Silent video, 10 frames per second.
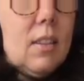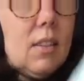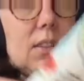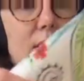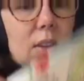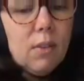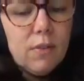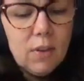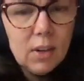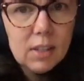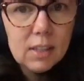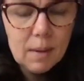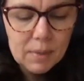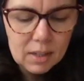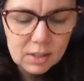So first
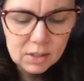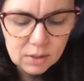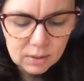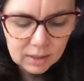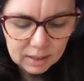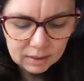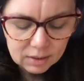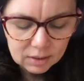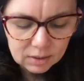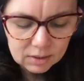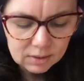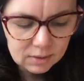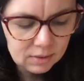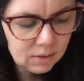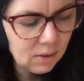I'm going to do like a little,
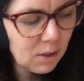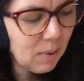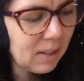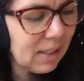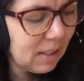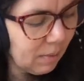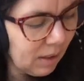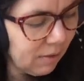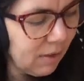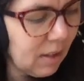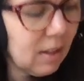oh, you want to see something fun?